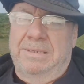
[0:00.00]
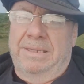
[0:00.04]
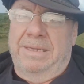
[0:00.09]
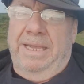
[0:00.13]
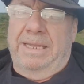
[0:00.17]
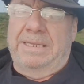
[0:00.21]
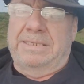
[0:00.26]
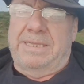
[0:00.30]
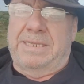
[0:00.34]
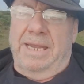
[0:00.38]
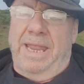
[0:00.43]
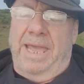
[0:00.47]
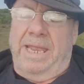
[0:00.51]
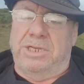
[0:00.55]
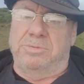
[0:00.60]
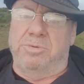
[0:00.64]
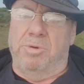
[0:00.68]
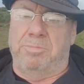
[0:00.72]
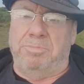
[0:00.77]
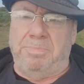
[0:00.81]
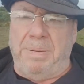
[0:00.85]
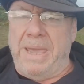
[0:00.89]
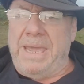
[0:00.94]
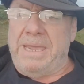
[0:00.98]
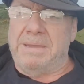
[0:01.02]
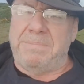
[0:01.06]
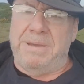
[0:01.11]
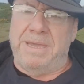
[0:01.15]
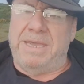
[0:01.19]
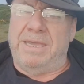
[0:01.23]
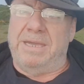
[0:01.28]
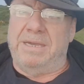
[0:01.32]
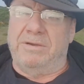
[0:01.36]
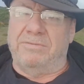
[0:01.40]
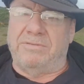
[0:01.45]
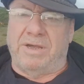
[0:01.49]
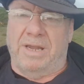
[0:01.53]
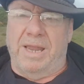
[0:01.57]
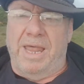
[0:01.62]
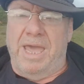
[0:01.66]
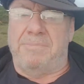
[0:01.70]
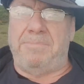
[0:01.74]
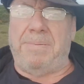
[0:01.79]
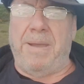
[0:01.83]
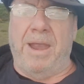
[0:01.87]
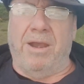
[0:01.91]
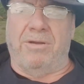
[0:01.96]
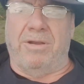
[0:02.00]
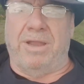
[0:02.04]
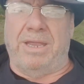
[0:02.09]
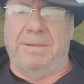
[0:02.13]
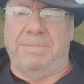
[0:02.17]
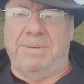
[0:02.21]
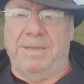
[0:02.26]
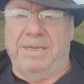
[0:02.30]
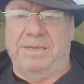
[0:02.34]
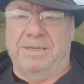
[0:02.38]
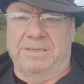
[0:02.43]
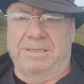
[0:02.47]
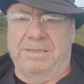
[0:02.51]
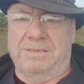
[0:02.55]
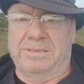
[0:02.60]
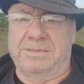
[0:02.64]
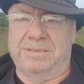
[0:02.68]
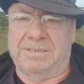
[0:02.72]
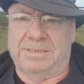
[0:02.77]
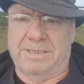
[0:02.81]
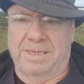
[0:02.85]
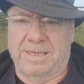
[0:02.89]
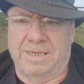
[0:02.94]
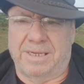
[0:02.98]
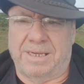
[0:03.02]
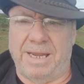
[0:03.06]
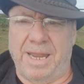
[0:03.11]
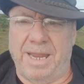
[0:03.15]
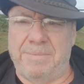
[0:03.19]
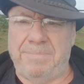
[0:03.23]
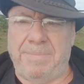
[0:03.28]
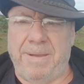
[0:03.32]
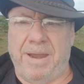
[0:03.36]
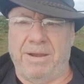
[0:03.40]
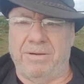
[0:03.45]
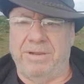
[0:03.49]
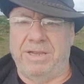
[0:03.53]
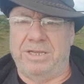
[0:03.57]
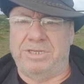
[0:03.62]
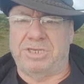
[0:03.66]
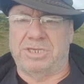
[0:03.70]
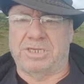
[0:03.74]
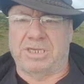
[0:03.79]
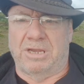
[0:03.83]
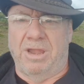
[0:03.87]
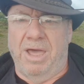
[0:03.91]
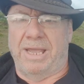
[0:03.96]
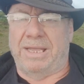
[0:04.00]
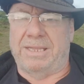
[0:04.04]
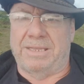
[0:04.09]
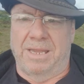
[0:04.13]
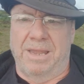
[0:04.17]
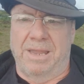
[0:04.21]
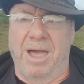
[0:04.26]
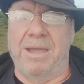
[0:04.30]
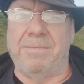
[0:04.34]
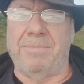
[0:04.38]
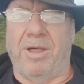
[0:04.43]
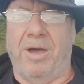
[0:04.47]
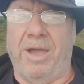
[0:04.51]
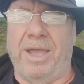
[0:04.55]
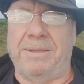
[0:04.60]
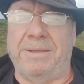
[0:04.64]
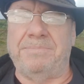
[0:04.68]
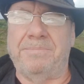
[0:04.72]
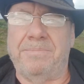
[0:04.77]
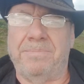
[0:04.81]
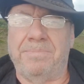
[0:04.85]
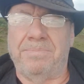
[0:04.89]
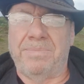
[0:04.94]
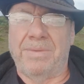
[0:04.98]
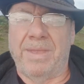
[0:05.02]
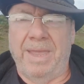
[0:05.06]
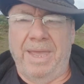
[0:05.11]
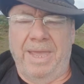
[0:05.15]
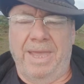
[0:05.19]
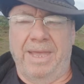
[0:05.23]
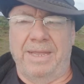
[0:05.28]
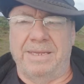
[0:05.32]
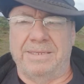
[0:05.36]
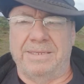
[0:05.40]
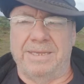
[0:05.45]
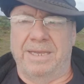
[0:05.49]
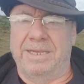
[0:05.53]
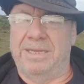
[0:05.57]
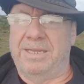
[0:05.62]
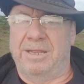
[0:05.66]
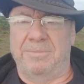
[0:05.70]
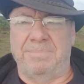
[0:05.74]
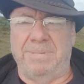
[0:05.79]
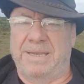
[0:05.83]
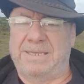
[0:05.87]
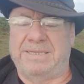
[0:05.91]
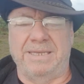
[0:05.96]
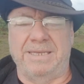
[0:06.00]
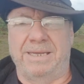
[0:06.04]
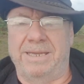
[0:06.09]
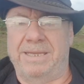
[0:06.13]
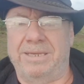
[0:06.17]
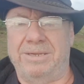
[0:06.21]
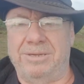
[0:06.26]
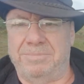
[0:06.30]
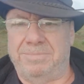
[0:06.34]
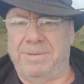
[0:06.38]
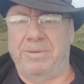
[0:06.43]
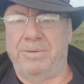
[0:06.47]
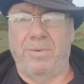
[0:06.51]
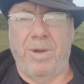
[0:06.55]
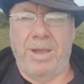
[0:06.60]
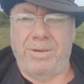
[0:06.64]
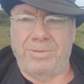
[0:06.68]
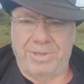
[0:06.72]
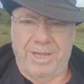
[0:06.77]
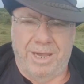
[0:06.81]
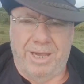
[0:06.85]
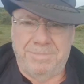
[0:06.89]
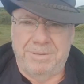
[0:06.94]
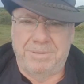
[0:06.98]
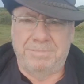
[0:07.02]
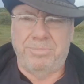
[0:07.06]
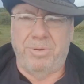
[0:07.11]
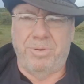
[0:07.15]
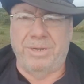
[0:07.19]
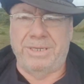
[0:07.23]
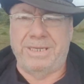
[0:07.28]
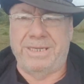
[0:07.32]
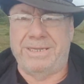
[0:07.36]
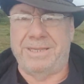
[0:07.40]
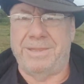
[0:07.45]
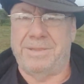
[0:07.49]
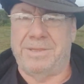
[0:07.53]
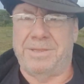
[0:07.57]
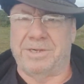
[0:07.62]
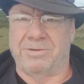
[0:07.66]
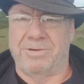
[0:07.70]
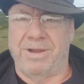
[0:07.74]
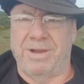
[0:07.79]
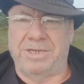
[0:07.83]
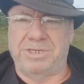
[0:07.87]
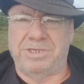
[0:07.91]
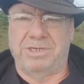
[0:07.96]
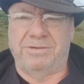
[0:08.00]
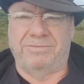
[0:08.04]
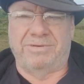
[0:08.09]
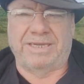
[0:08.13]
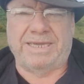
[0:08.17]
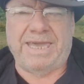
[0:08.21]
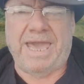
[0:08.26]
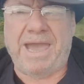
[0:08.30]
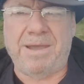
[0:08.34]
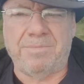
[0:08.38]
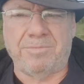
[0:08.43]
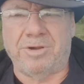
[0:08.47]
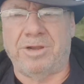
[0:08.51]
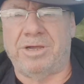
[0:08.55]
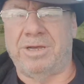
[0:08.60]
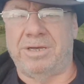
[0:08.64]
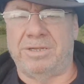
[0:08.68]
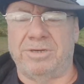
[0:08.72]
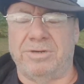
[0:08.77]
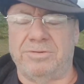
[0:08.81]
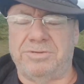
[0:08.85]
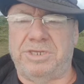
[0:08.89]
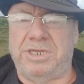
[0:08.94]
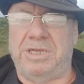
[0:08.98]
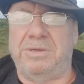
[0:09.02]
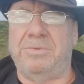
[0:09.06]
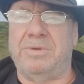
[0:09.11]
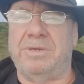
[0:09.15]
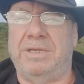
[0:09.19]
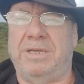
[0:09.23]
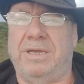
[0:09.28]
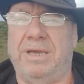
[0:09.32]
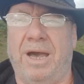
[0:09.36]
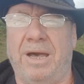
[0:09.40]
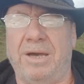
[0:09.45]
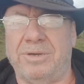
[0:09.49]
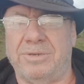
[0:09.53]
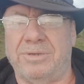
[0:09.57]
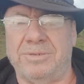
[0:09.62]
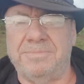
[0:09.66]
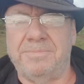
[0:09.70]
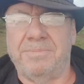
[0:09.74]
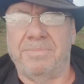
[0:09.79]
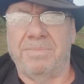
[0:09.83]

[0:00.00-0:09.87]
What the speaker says: intellectual pygmy of Claire Perry, because Claire Perry just liked the limelight and, basically could be wound up and pointed in the direction of a camera and off she would go.